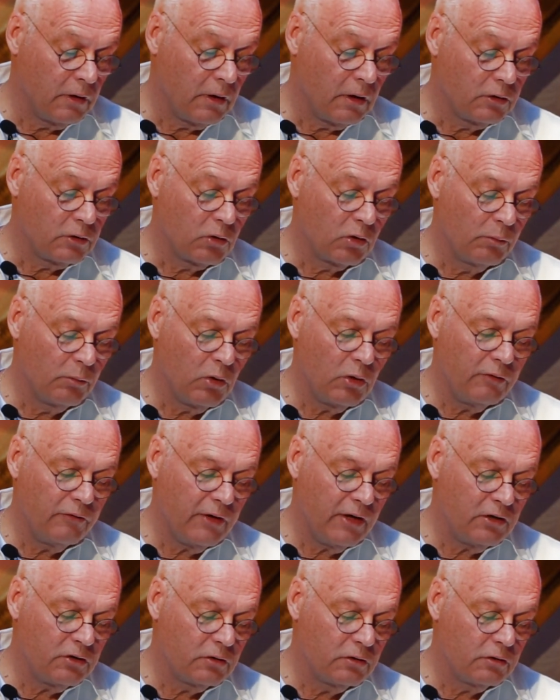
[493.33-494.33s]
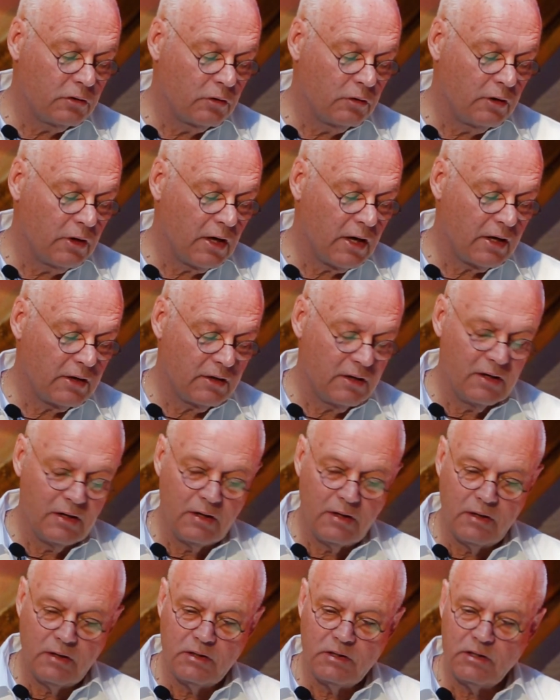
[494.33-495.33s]
So our motivations are not
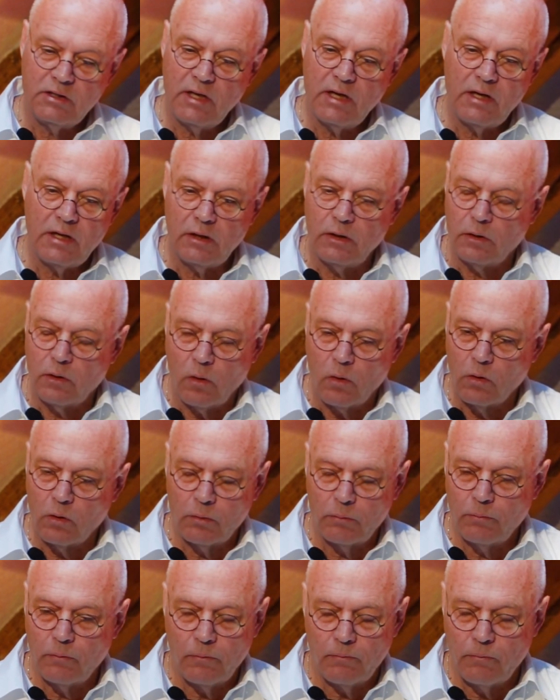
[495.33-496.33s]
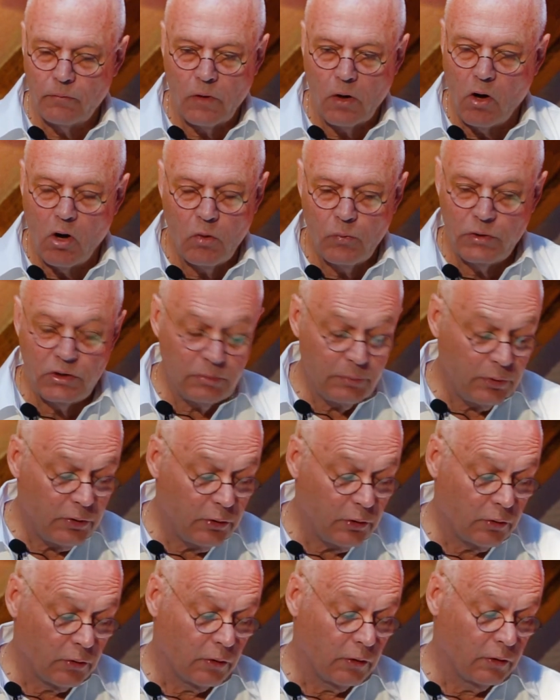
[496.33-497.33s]
steady or always
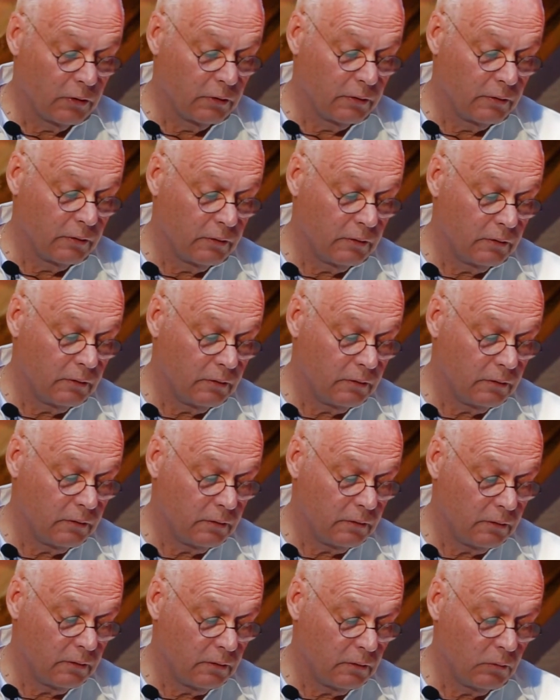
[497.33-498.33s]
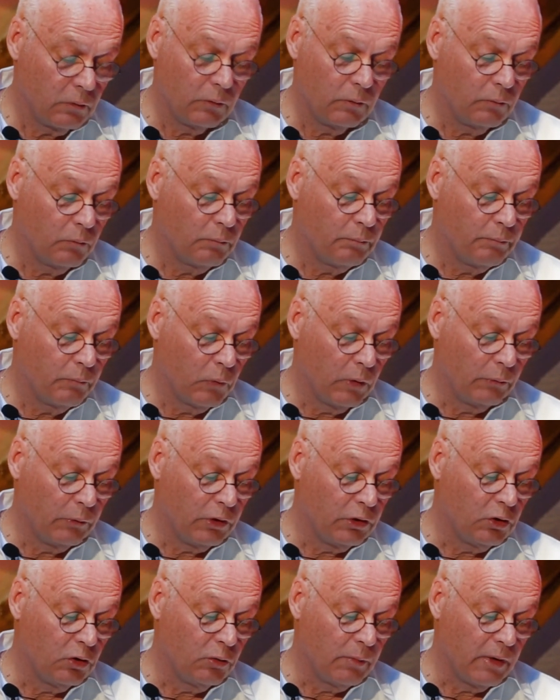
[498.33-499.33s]
pure when we
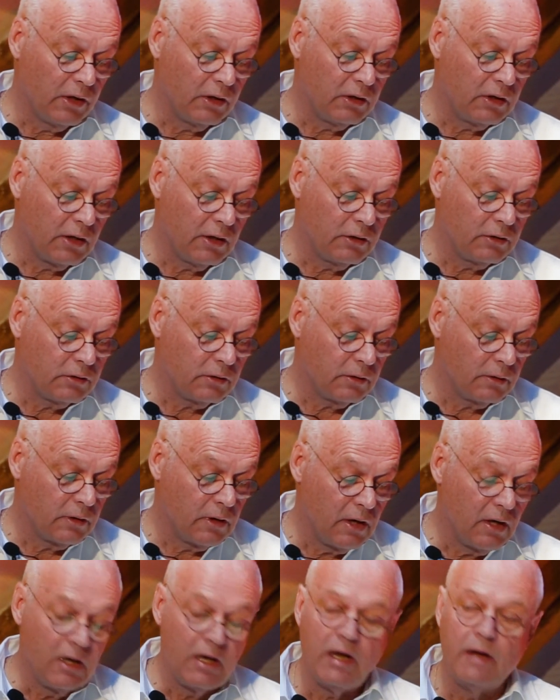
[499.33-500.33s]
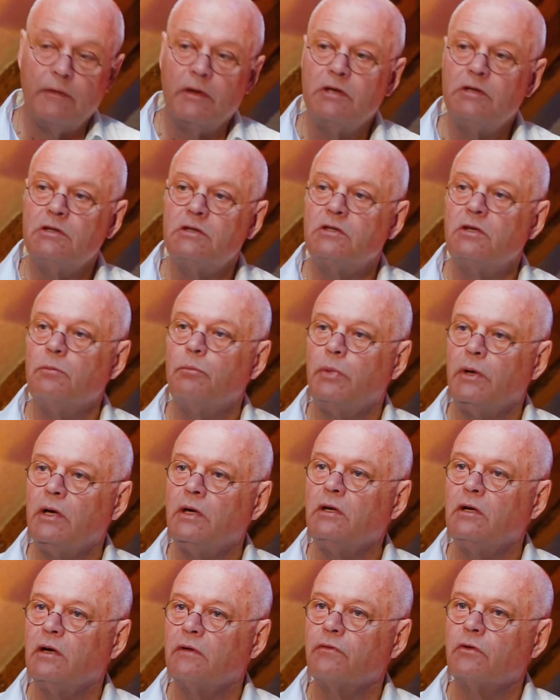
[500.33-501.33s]
do meditation. And this is the
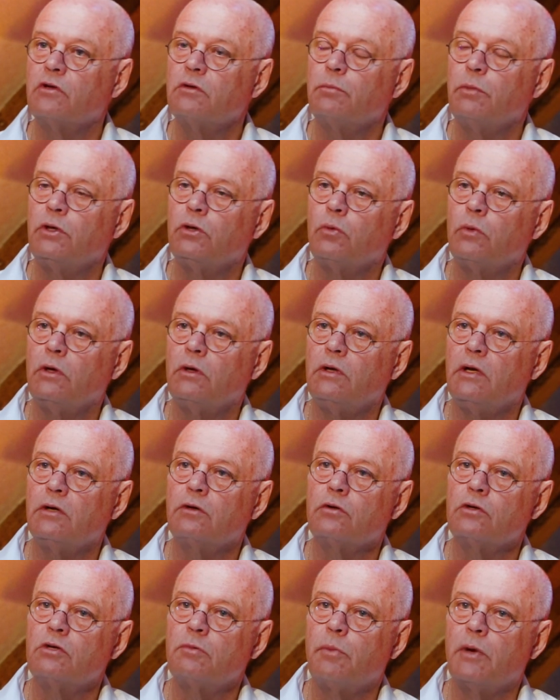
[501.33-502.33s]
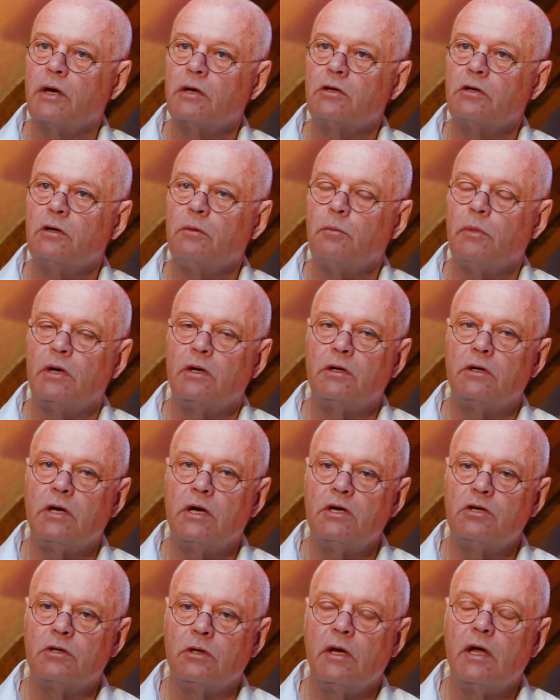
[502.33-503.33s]
big difference between introspection and
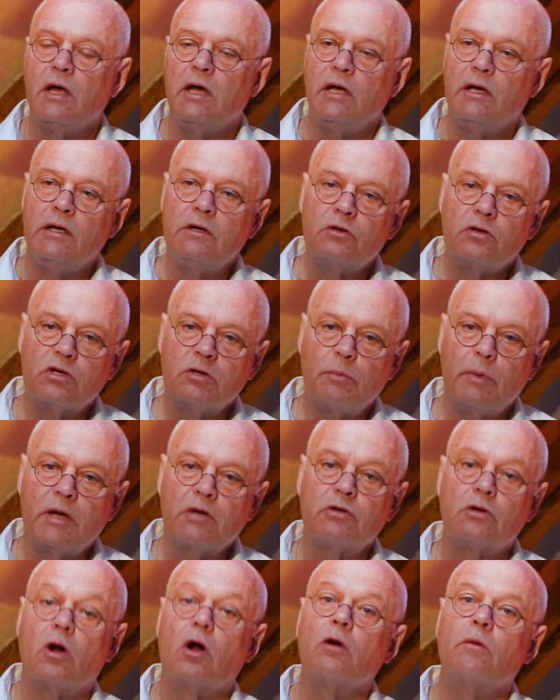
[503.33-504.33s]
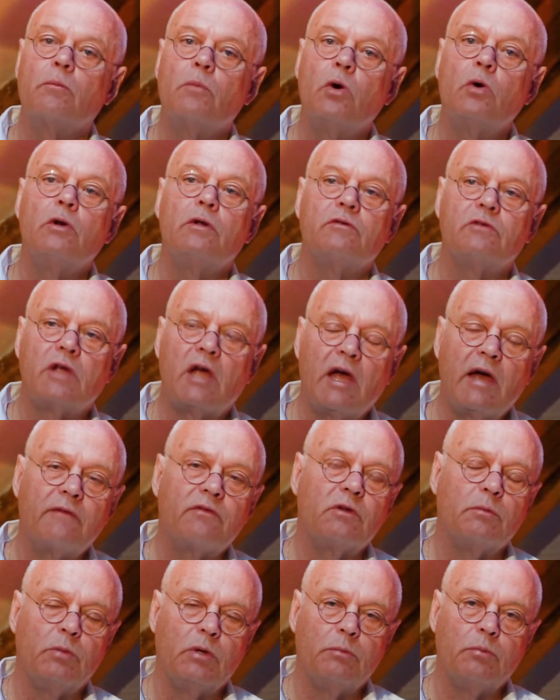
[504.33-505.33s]
meditation. In introspection, our motives have
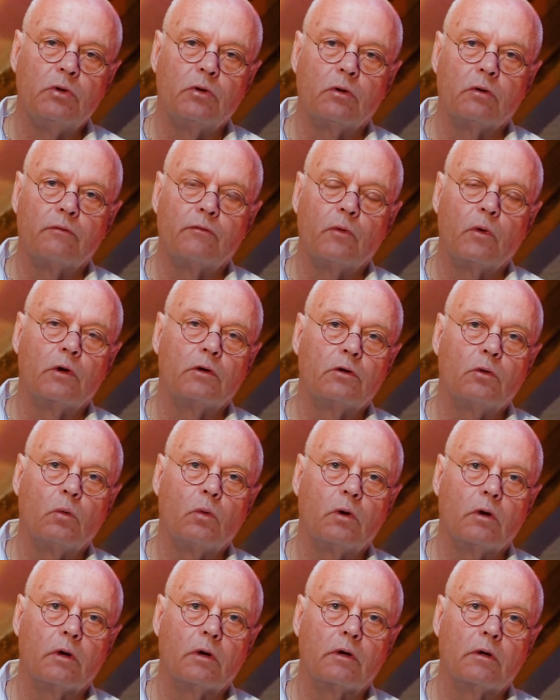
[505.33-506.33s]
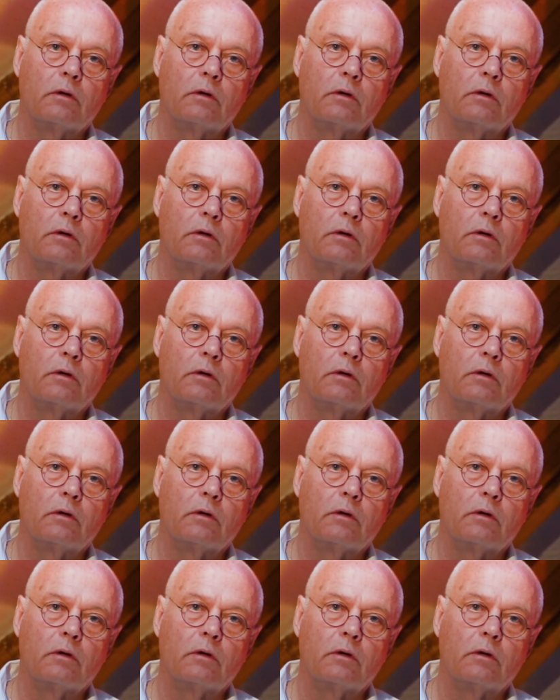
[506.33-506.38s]
to be pure for it to work.